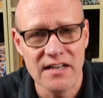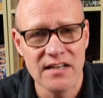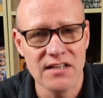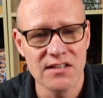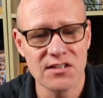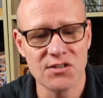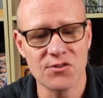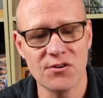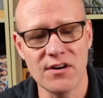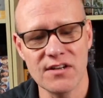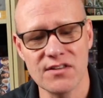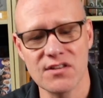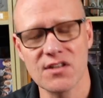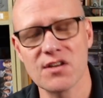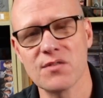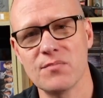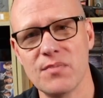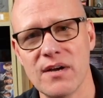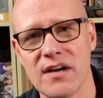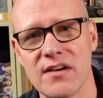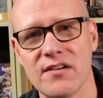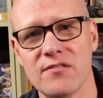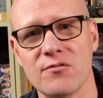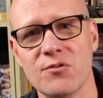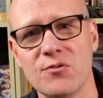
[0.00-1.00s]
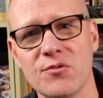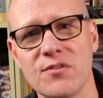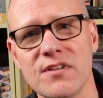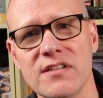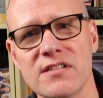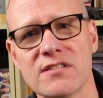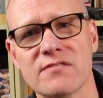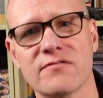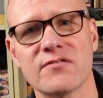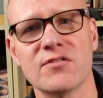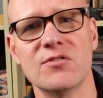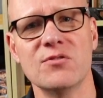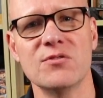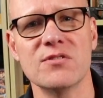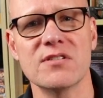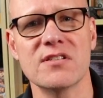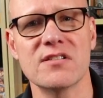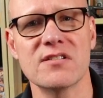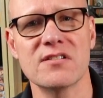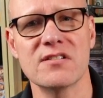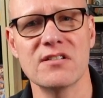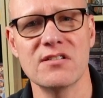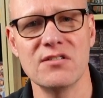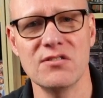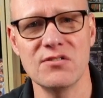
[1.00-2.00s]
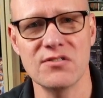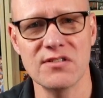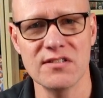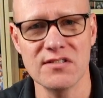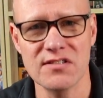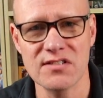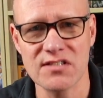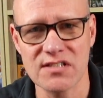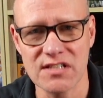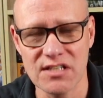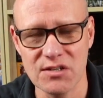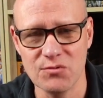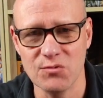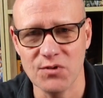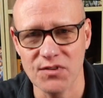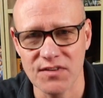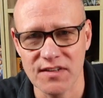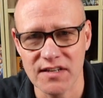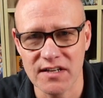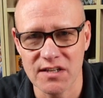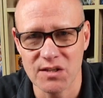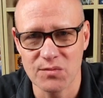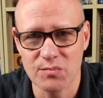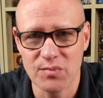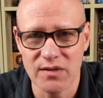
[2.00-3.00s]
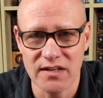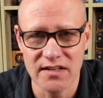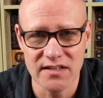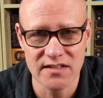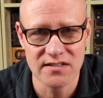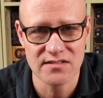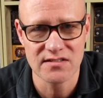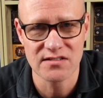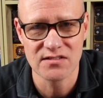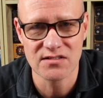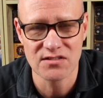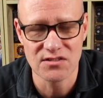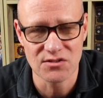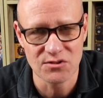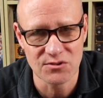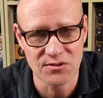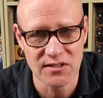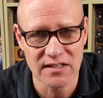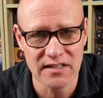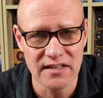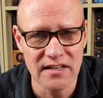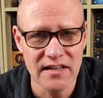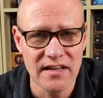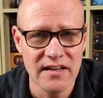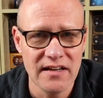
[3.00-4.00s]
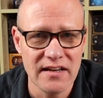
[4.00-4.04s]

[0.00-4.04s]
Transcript: The great thing about all this, of course, is that you can see what the other players are doing,